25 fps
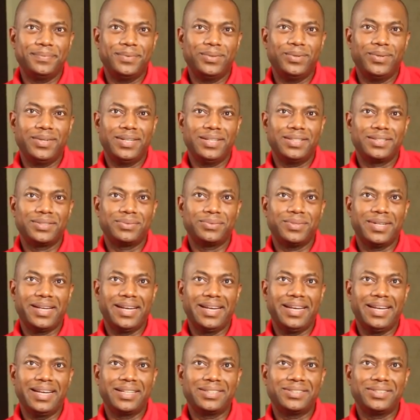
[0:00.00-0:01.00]
who else would
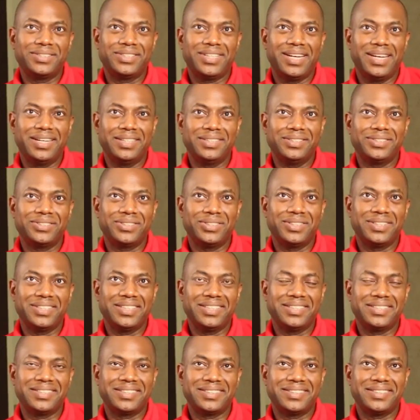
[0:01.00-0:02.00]
I like to challenge on
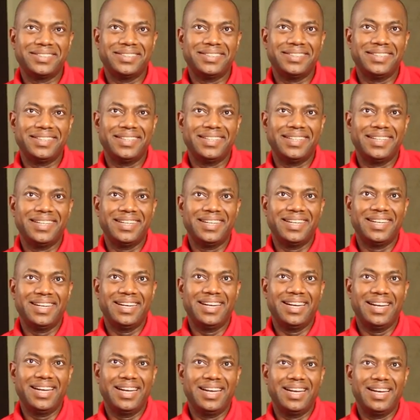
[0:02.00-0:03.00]
this?
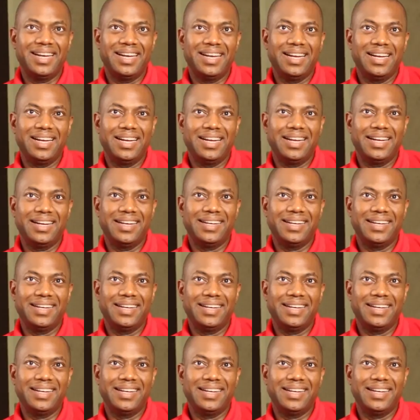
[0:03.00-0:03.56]
I